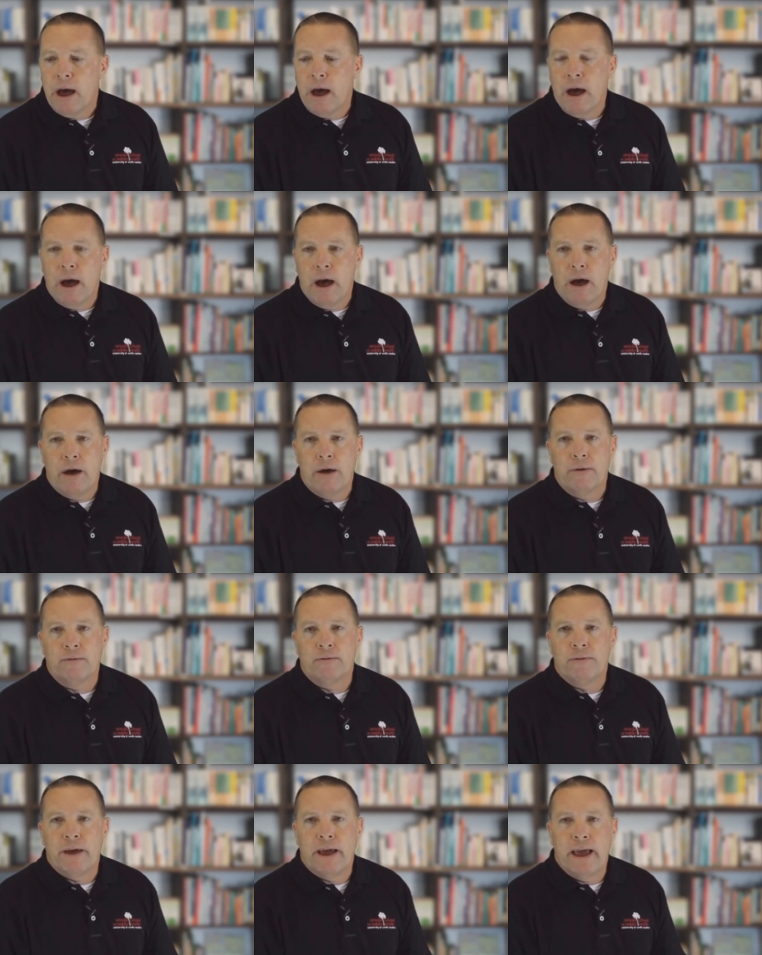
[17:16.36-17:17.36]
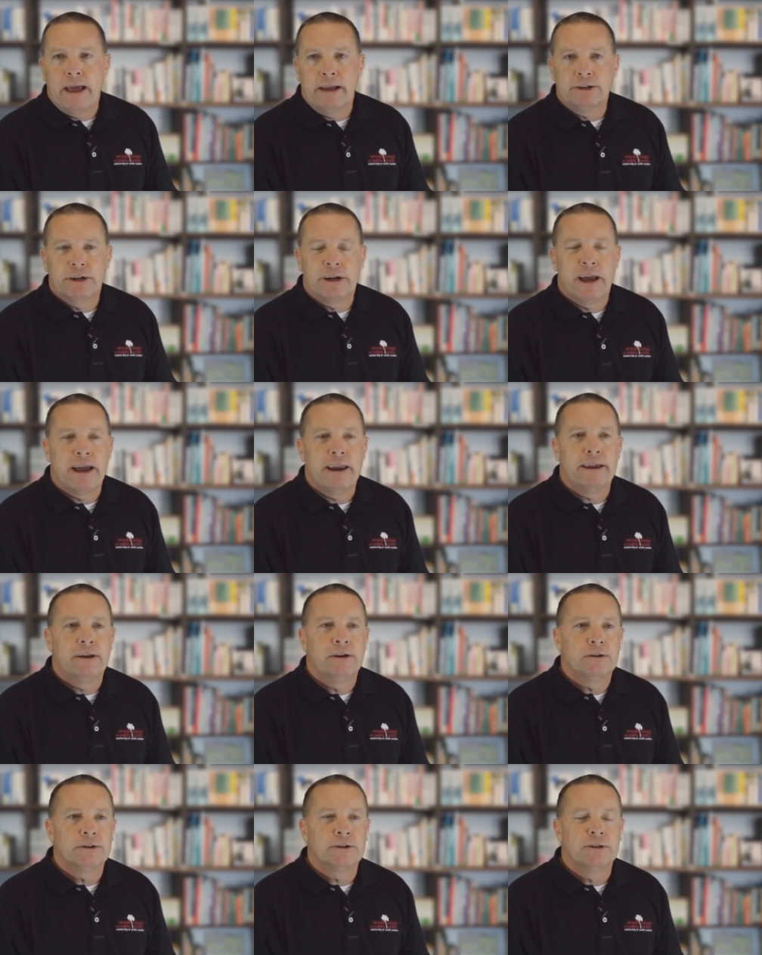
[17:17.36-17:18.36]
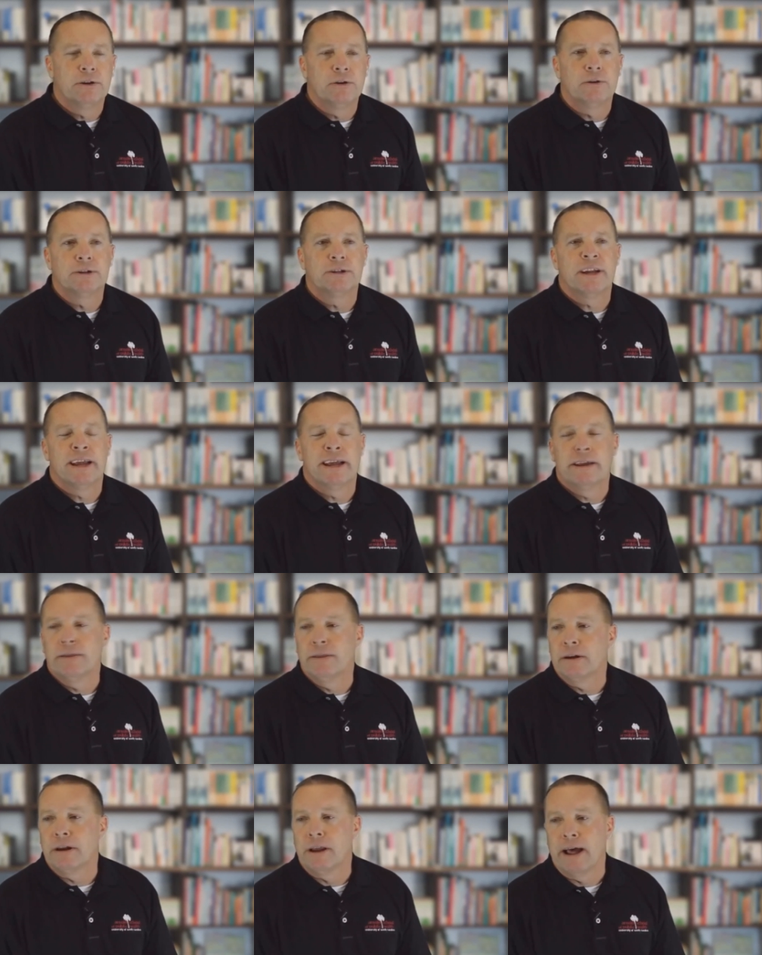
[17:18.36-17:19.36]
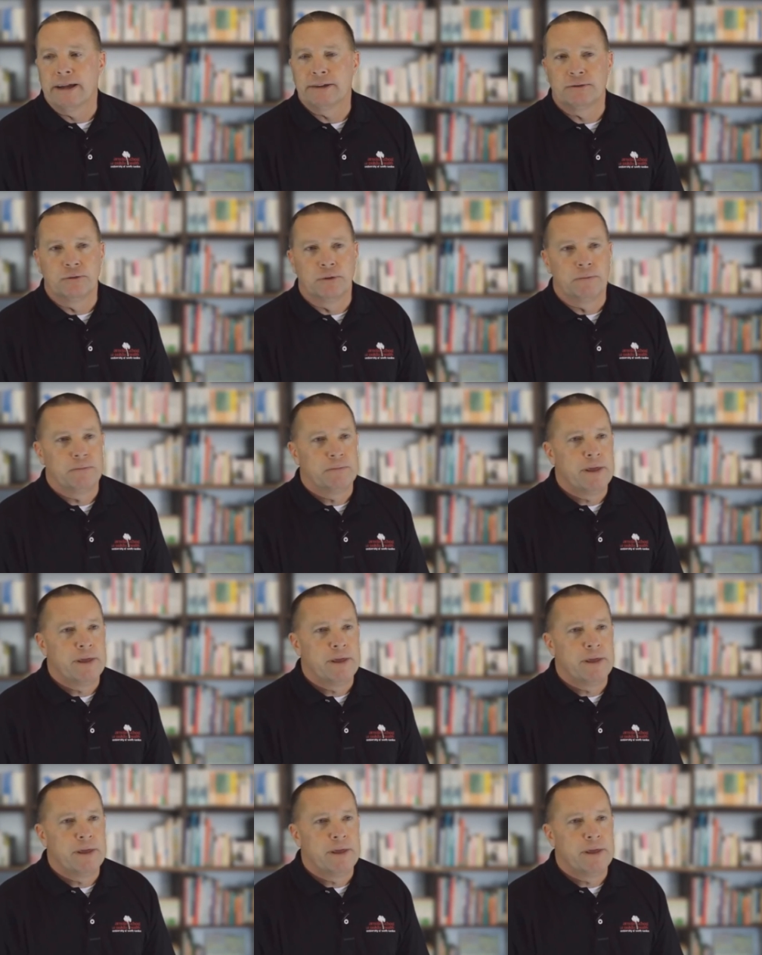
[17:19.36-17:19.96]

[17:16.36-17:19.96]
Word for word: of educating your students in the classroom.